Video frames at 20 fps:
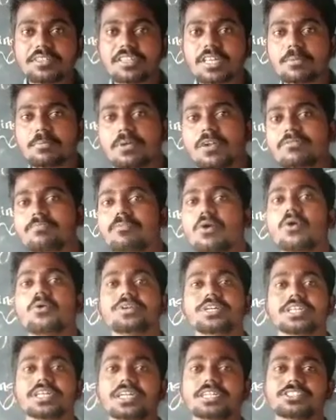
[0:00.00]
example of
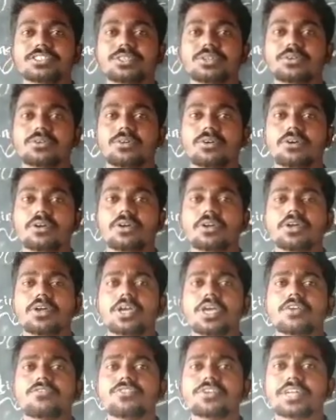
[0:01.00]
mountain also.
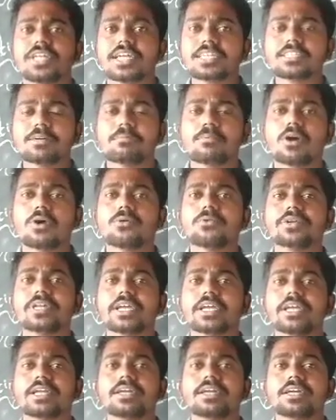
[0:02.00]
If you take the
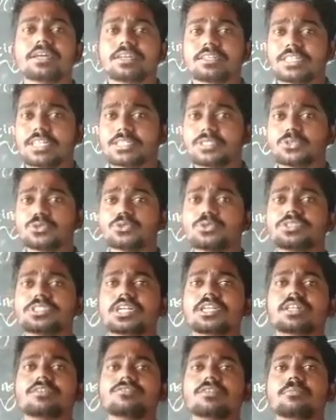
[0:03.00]
mountain, the two
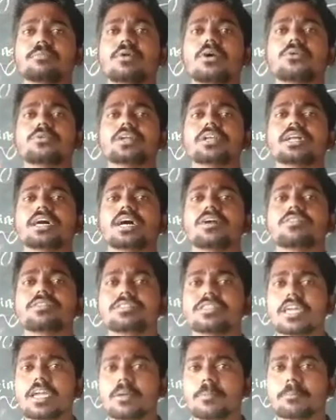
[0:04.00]
sides of the mountain have the
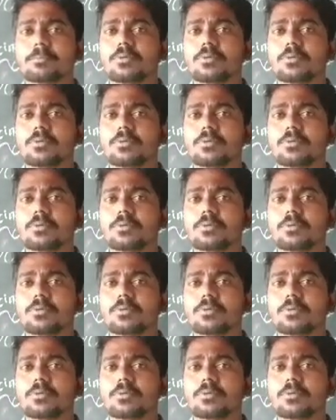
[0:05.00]
same